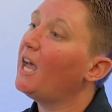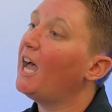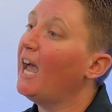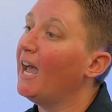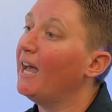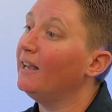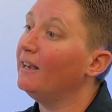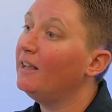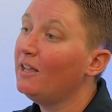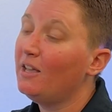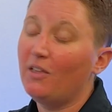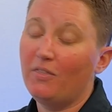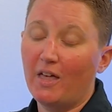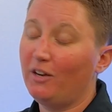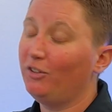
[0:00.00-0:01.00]
And
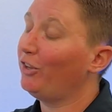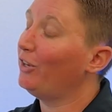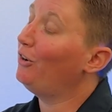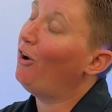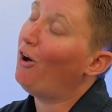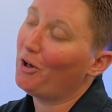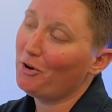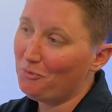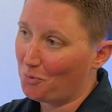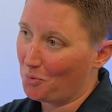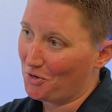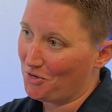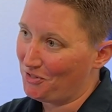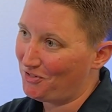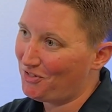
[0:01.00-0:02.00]
that is a lot of
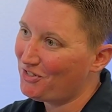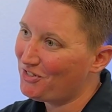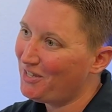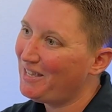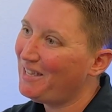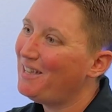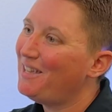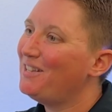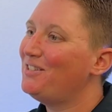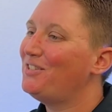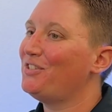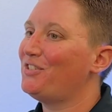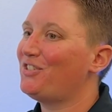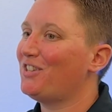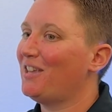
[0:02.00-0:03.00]
words
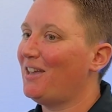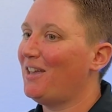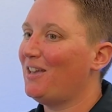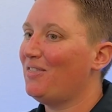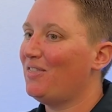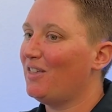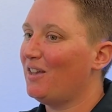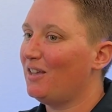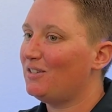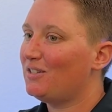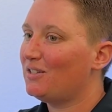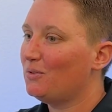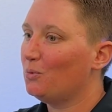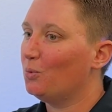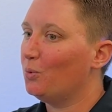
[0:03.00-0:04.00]
to say
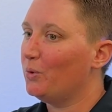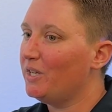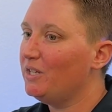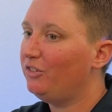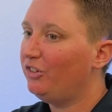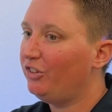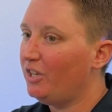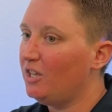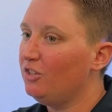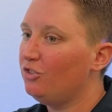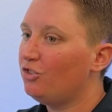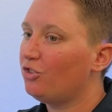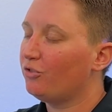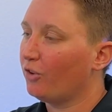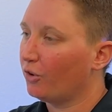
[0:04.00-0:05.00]
that we
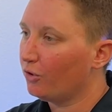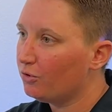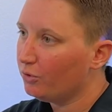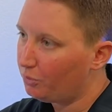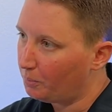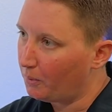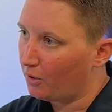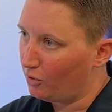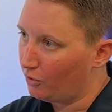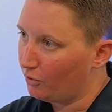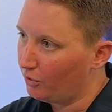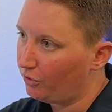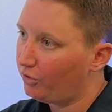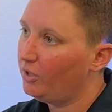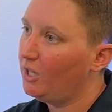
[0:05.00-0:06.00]
teach first
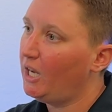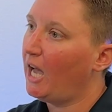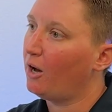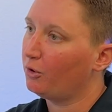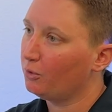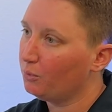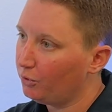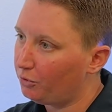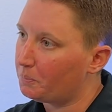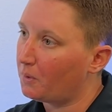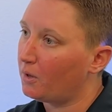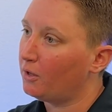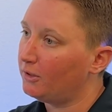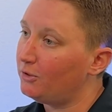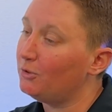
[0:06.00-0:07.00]
responders how to
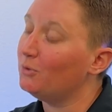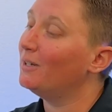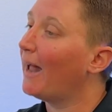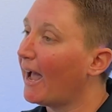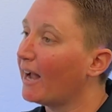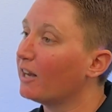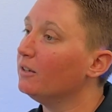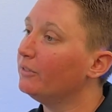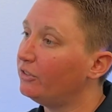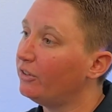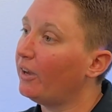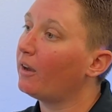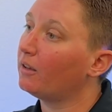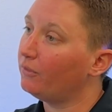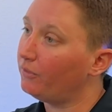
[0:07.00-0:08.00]
respond to an active
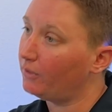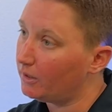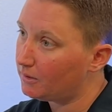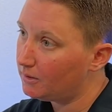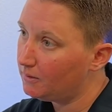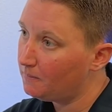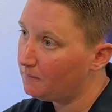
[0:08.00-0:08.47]
attack event.